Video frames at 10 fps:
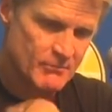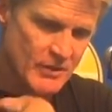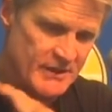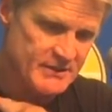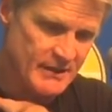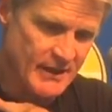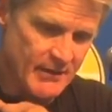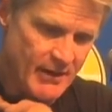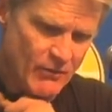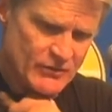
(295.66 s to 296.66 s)
but
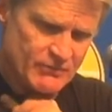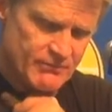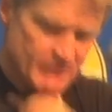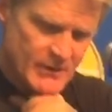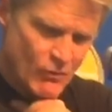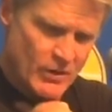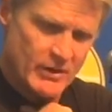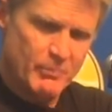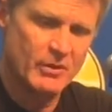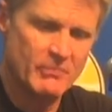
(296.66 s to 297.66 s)
uh, I was I
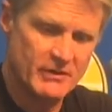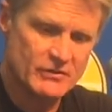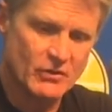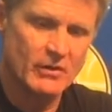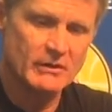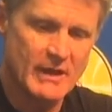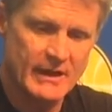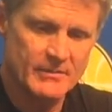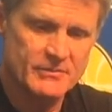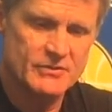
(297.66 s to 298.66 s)
wanted to put him in the starting
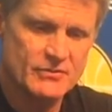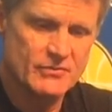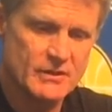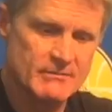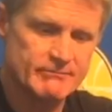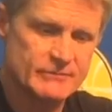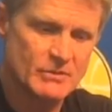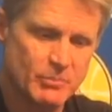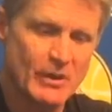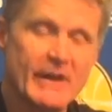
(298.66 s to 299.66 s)
lineup to um,
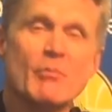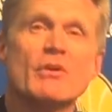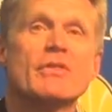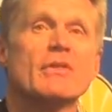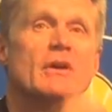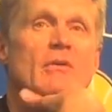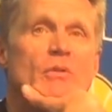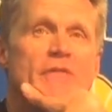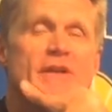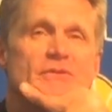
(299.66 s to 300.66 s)
to play him with uh,
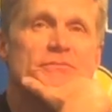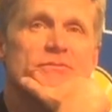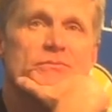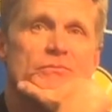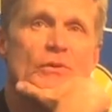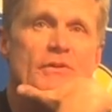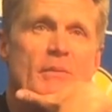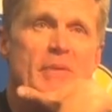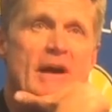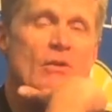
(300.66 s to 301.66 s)
with that with
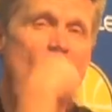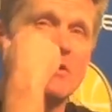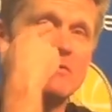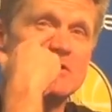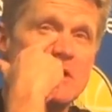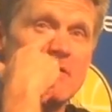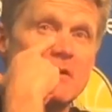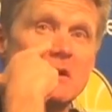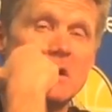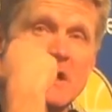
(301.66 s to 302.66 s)
the backcourt of Steph
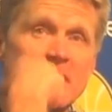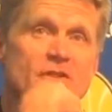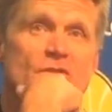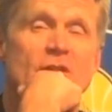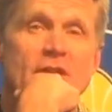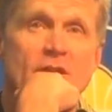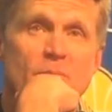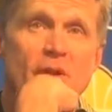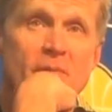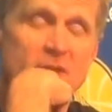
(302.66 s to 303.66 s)
and Klay, so he could
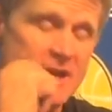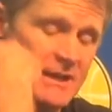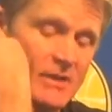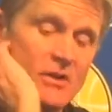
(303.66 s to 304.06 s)
play make and